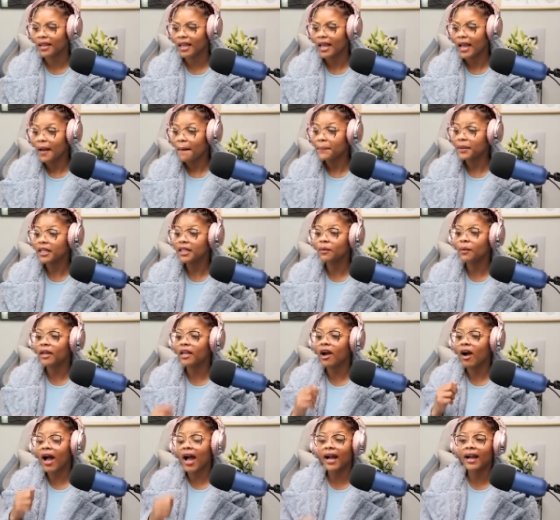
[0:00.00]
But anyway,
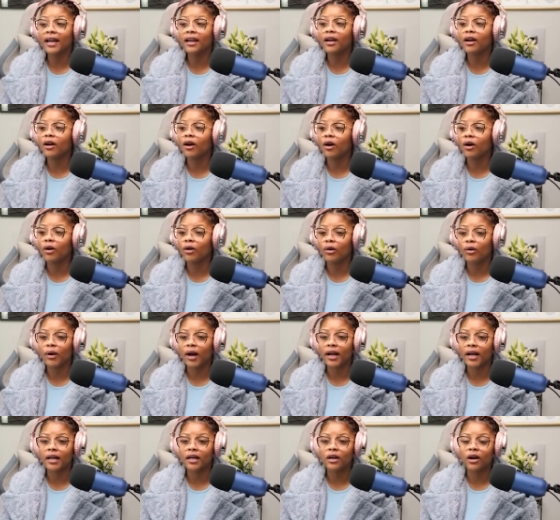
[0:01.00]
y'all, I gotta go.
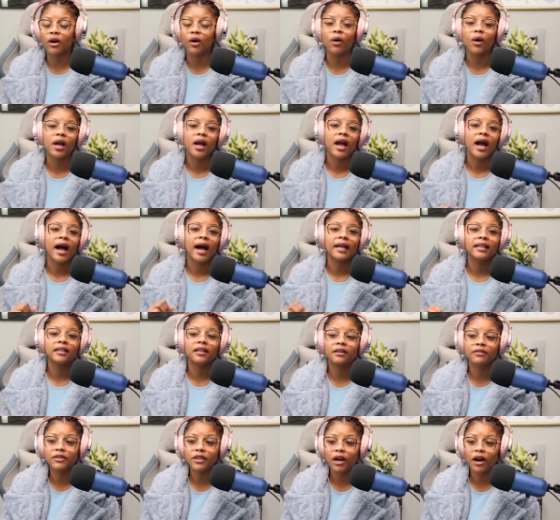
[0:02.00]
I gotta go. I
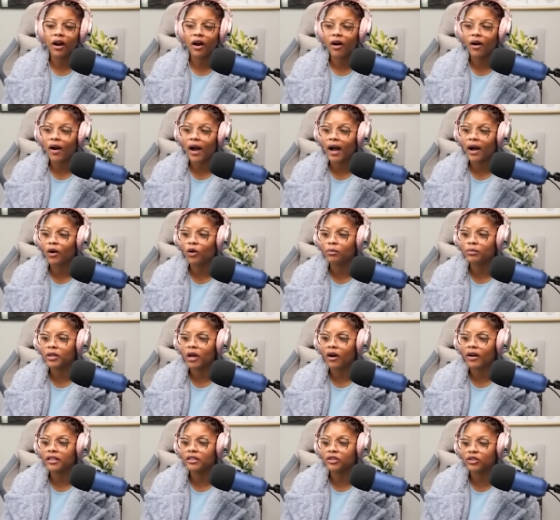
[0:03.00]
love y'all. I hope
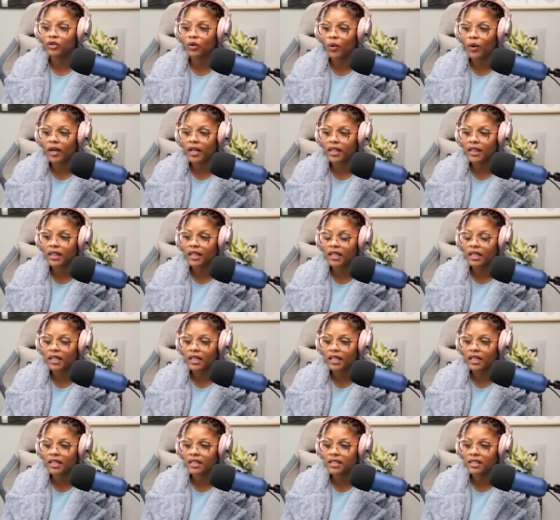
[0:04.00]
y'all enjoyed
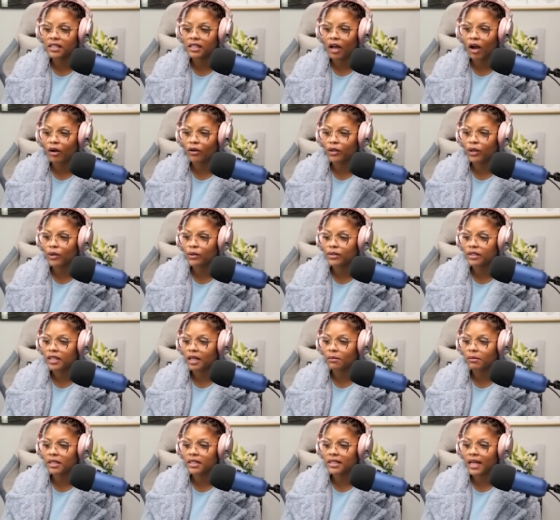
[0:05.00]
this. Y'all know,
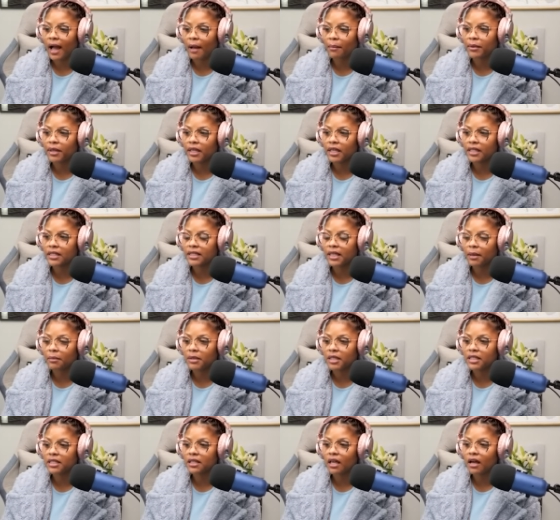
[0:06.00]
send me topics, send
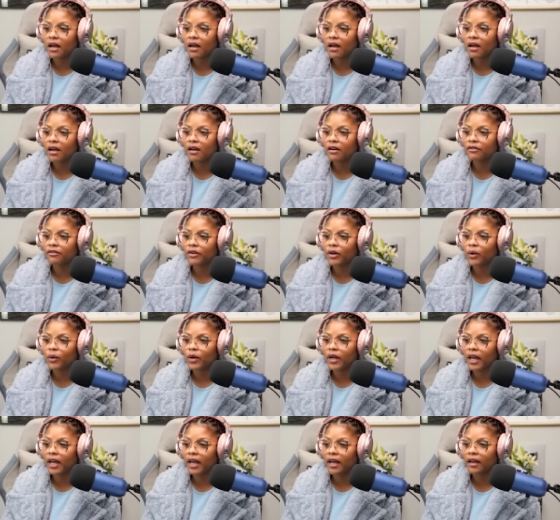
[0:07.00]
me stuff.
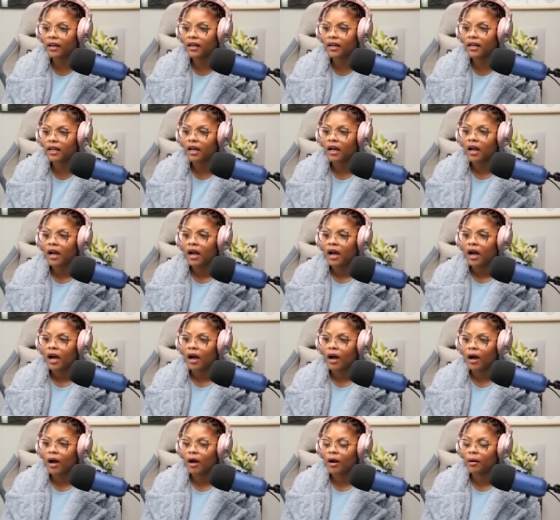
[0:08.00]
Okay.
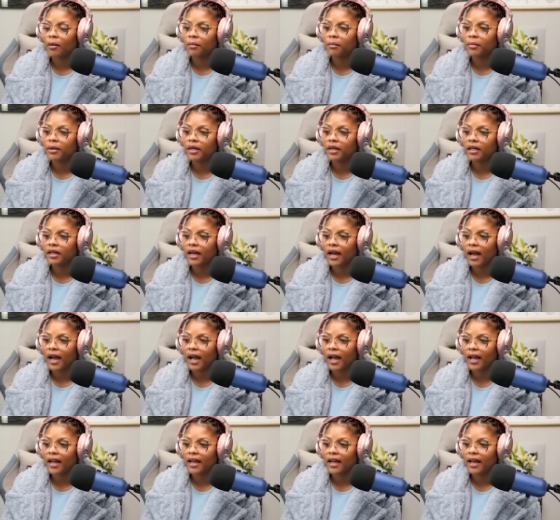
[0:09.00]
Um, but
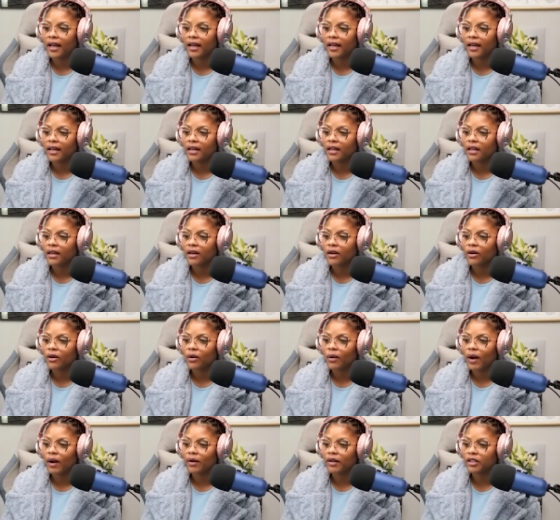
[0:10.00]
I I gotta go.
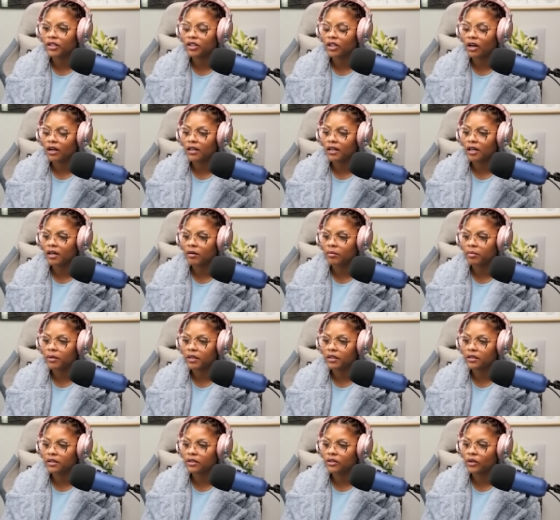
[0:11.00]
I'll hit y'all up
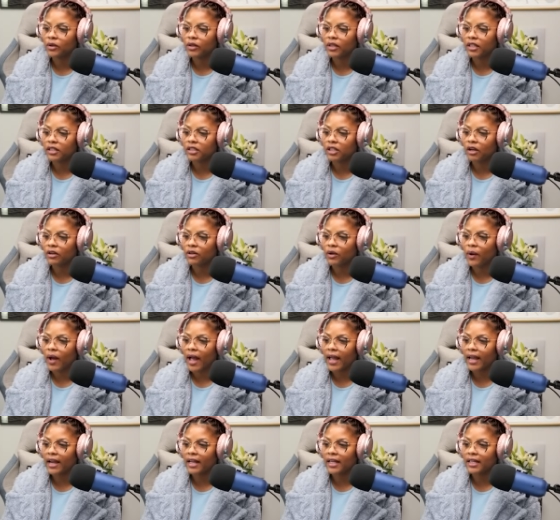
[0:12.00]
and you know let y'all know how
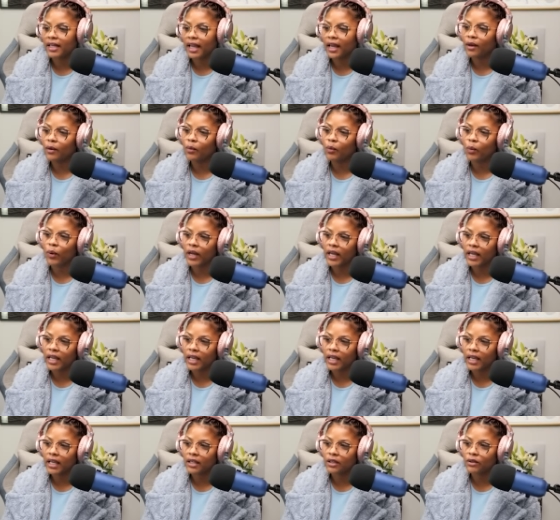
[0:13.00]
everything
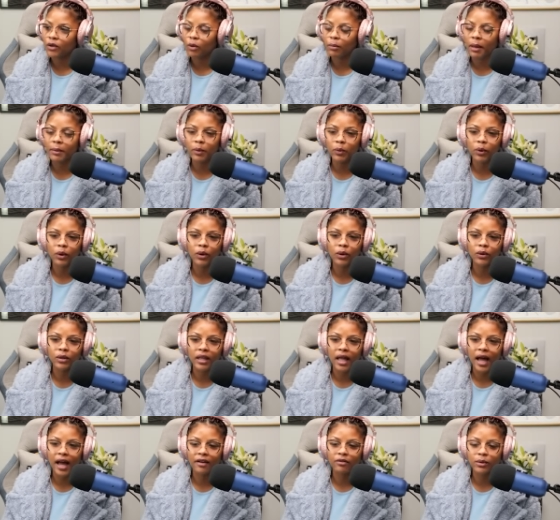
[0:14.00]
went. You know, maybe we'll go
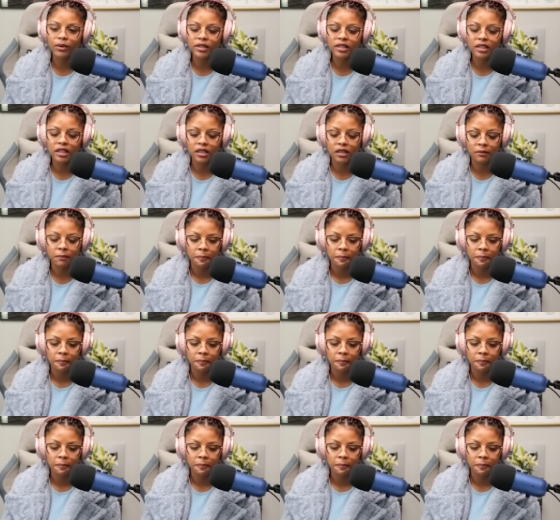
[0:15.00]
live. We'll see.